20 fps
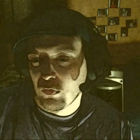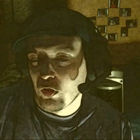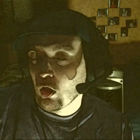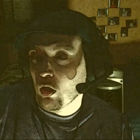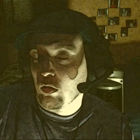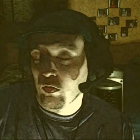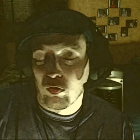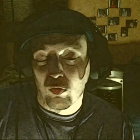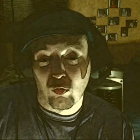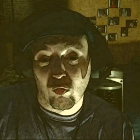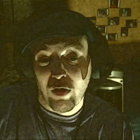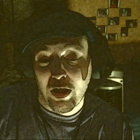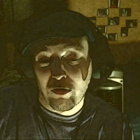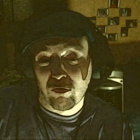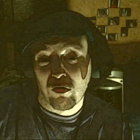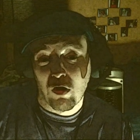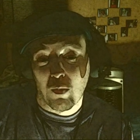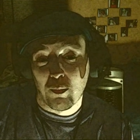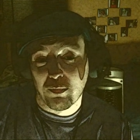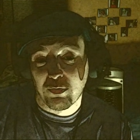The
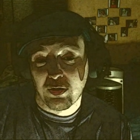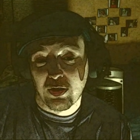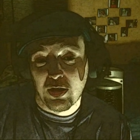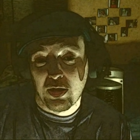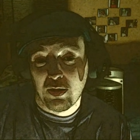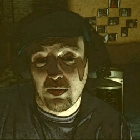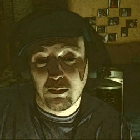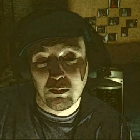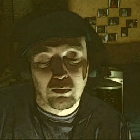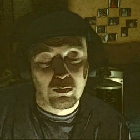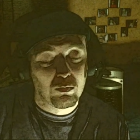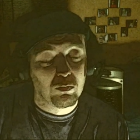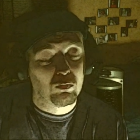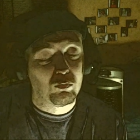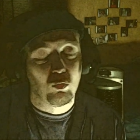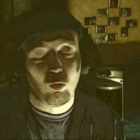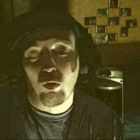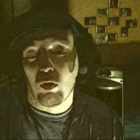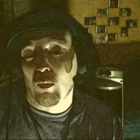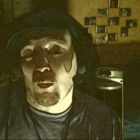red rum scene,
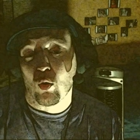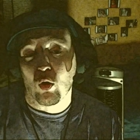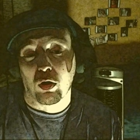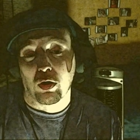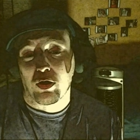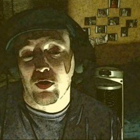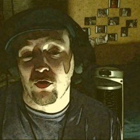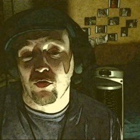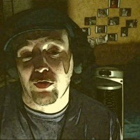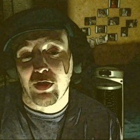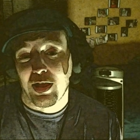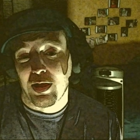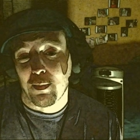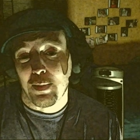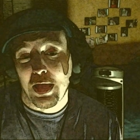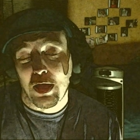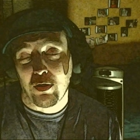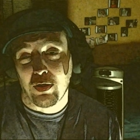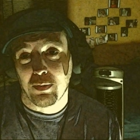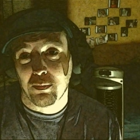what more can you say
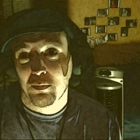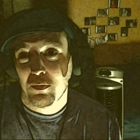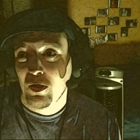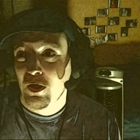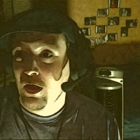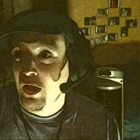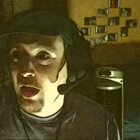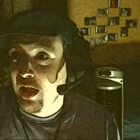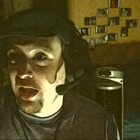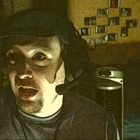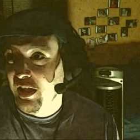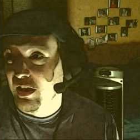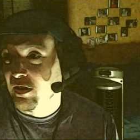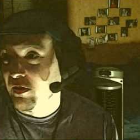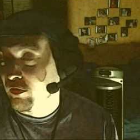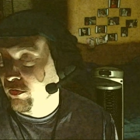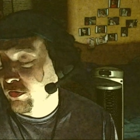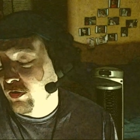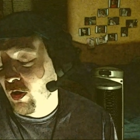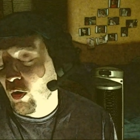about it? It
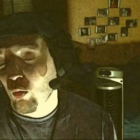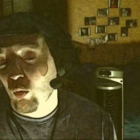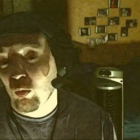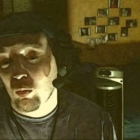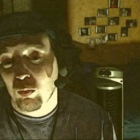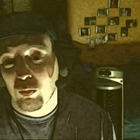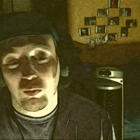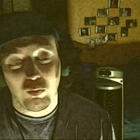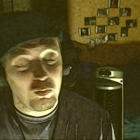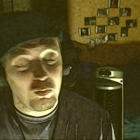is so